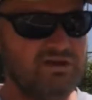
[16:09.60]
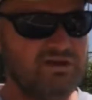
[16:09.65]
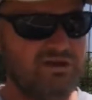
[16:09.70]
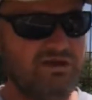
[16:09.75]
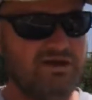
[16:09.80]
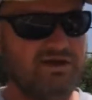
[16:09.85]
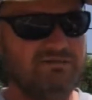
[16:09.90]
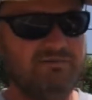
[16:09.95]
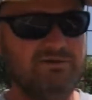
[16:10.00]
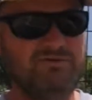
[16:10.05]

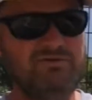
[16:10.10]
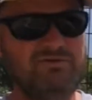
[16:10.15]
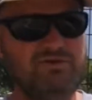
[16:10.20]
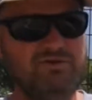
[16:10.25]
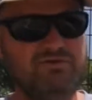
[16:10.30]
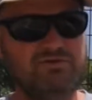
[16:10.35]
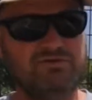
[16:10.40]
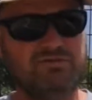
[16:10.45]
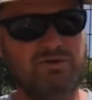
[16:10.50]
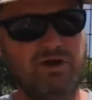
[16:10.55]
If you
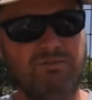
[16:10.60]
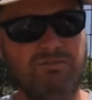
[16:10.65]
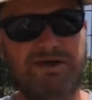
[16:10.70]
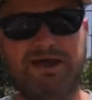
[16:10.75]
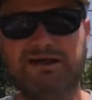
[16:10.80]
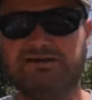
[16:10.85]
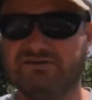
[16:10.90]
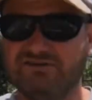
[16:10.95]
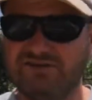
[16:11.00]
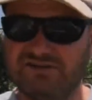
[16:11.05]
do small
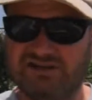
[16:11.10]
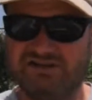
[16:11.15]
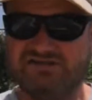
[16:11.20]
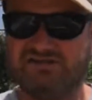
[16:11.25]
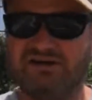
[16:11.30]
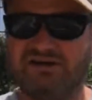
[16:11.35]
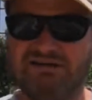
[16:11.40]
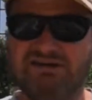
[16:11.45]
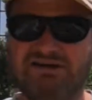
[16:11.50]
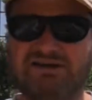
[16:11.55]
batches at a
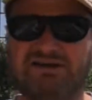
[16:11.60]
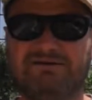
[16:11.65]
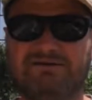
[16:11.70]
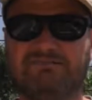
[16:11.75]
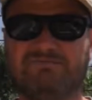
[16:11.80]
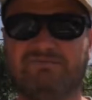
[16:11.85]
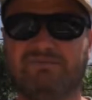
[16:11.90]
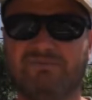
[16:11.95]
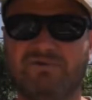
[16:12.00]
time